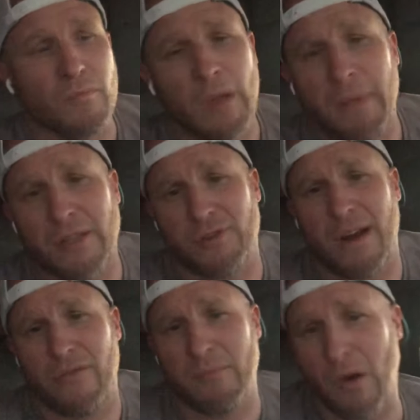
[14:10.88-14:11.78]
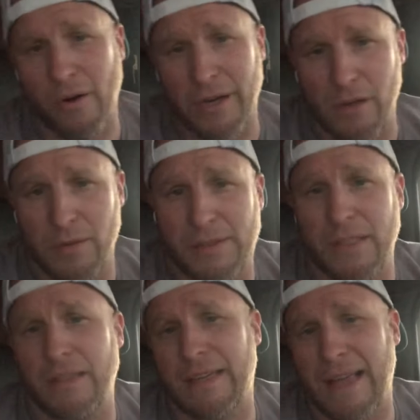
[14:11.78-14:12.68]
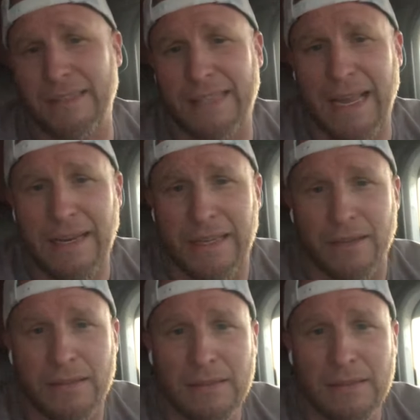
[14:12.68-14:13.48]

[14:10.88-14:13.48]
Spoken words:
My driver Mario that's in the Cascadia,